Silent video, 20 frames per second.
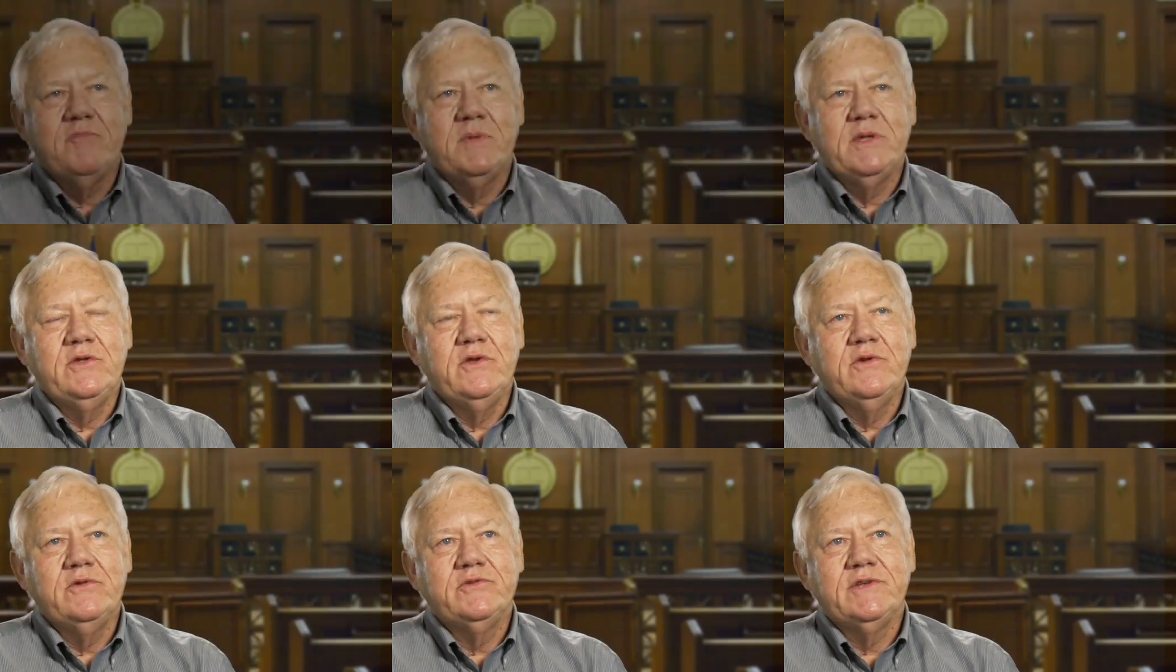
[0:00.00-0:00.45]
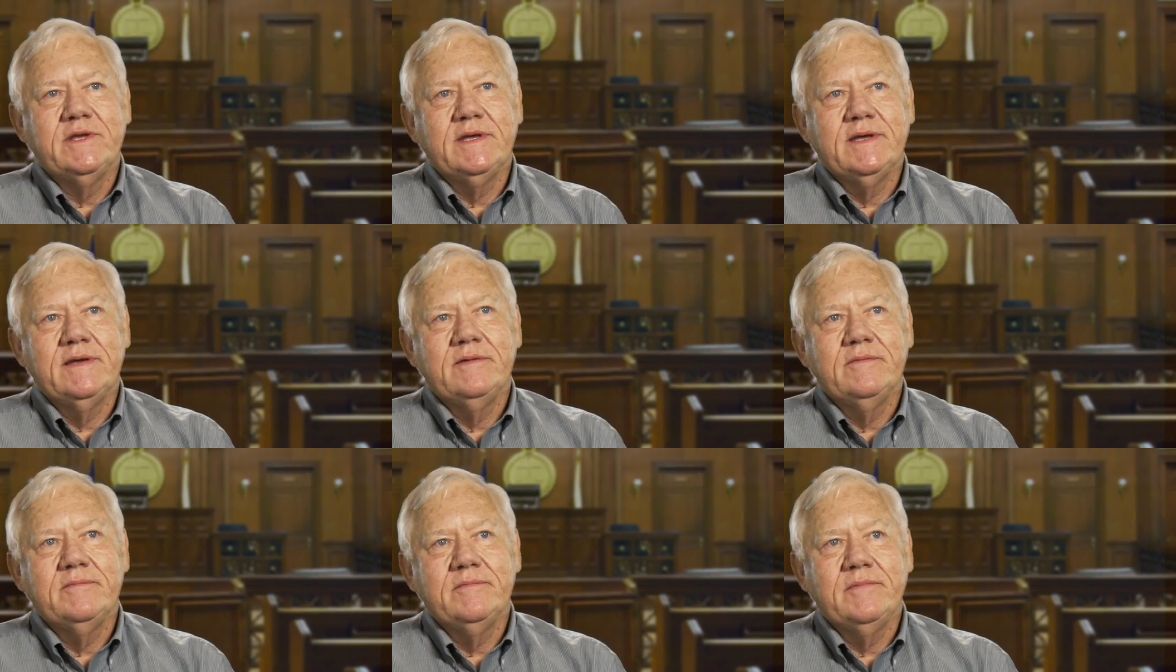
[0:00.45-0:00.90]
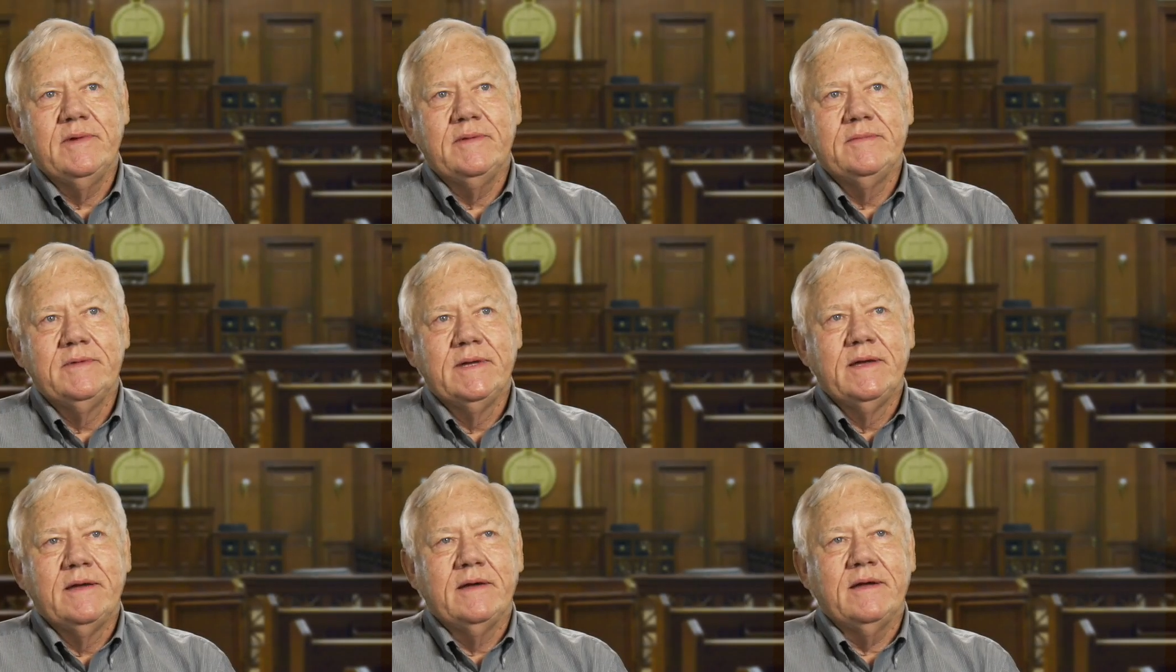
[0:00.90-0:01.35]
been
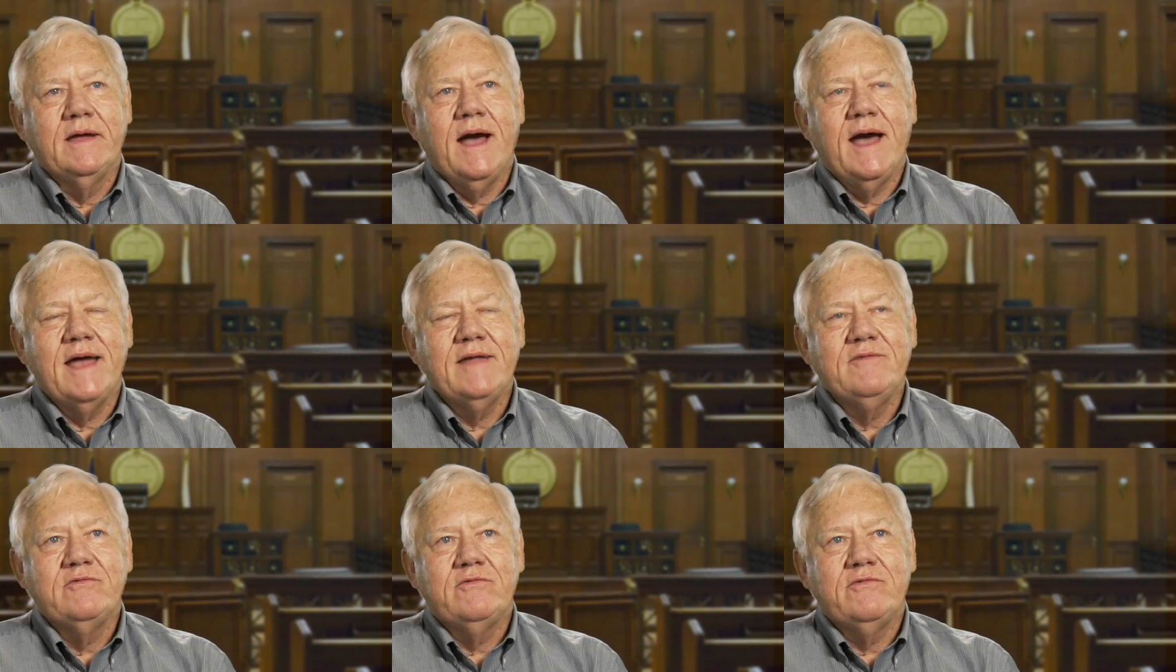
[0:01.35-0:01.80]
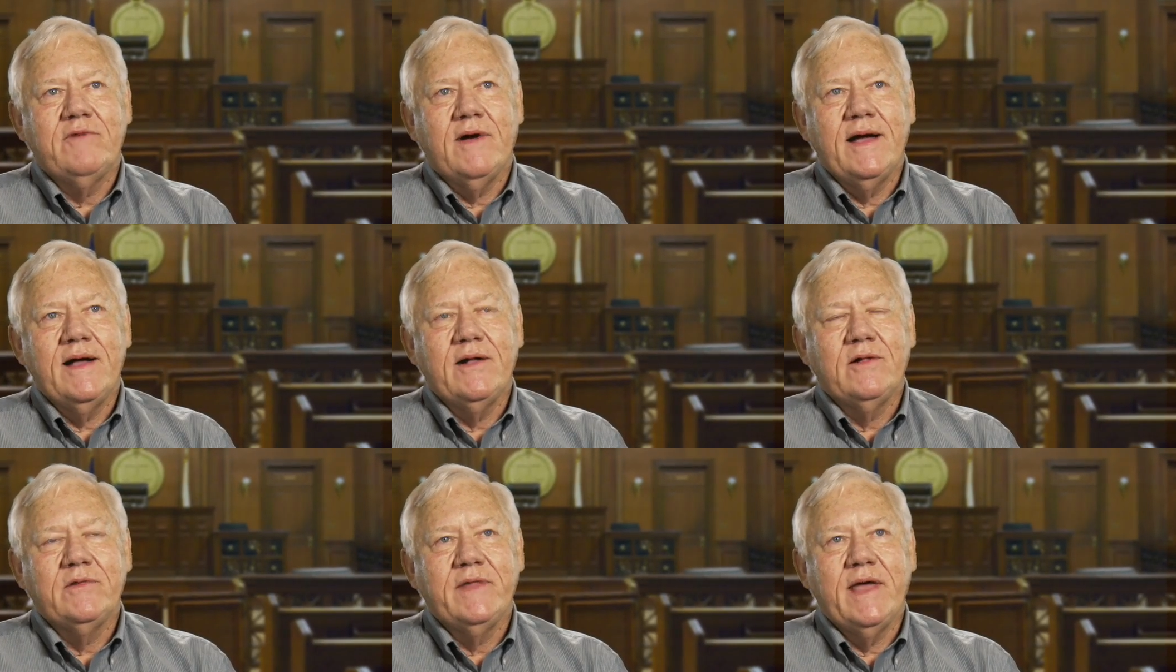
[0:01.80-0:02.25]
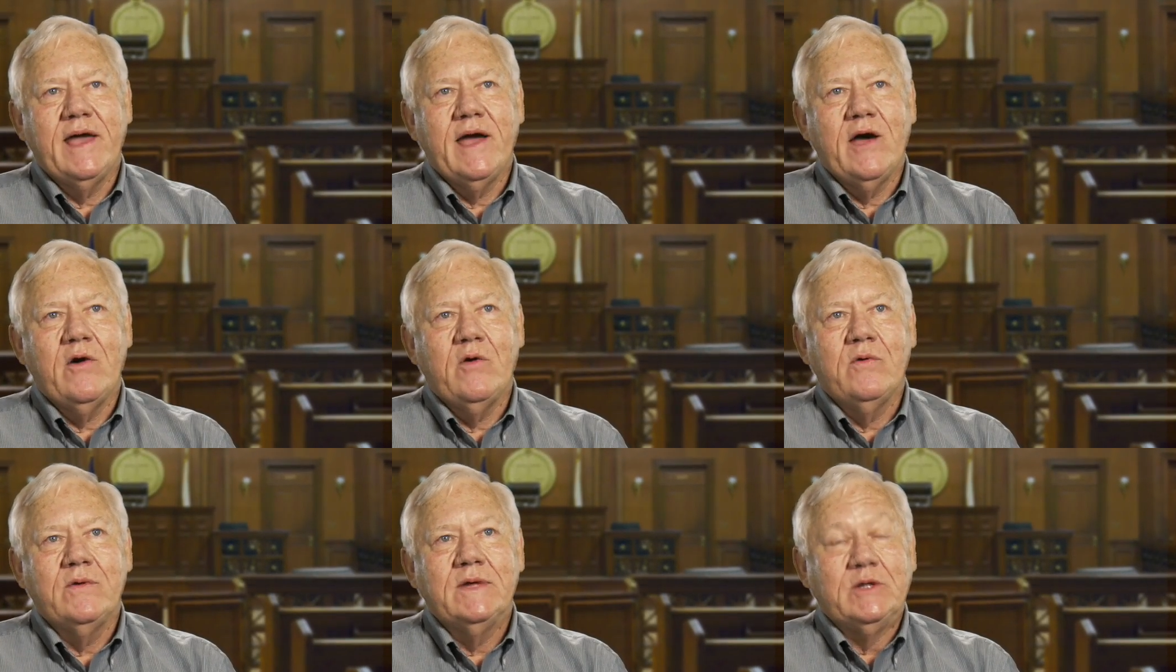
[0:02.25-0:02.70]
using Guide File
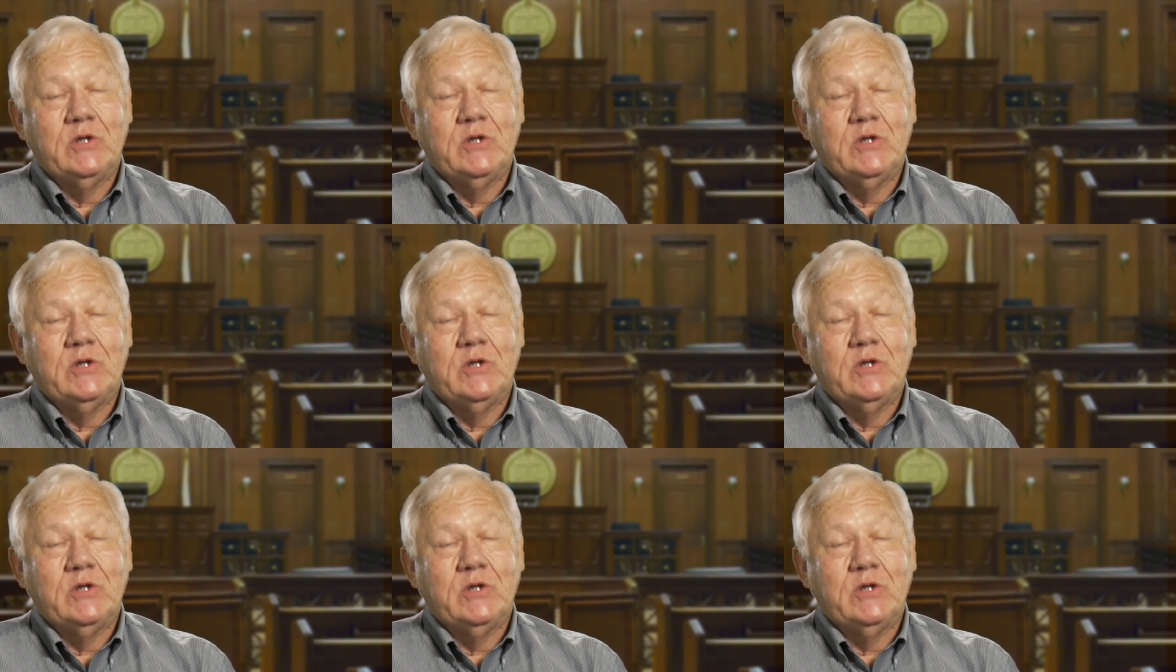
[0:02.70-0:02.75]
now,